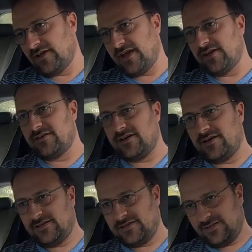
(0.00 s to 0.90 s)
and
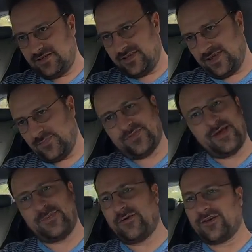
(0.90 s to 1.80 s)
yeah, you put
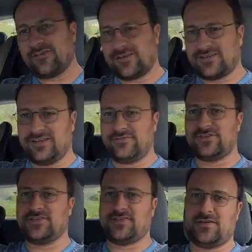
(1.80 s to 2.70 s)
that power down, it
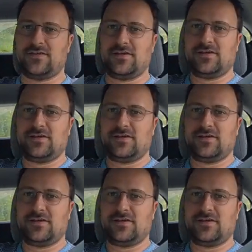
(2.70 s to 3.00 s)
delivers.